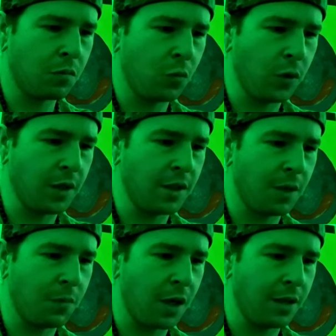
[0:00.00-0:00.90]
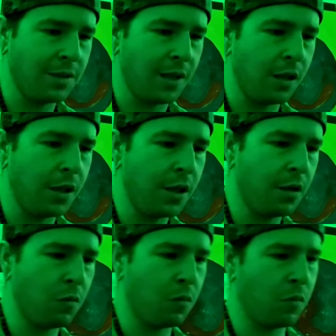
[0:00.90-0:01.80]
Was it something I said,
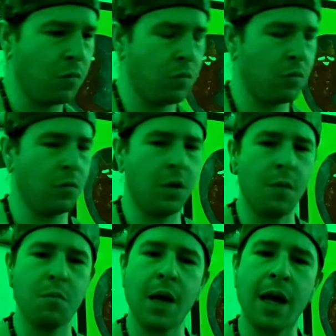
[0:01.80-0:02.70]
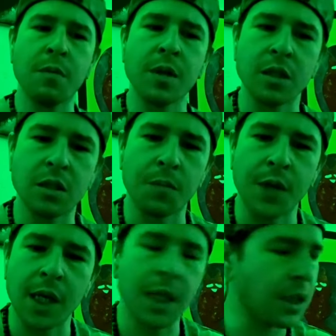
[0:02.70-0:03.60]
Leo? It had to have been something
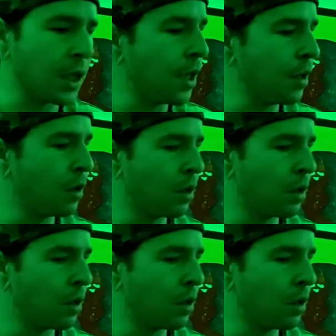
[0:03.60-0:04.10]
I said.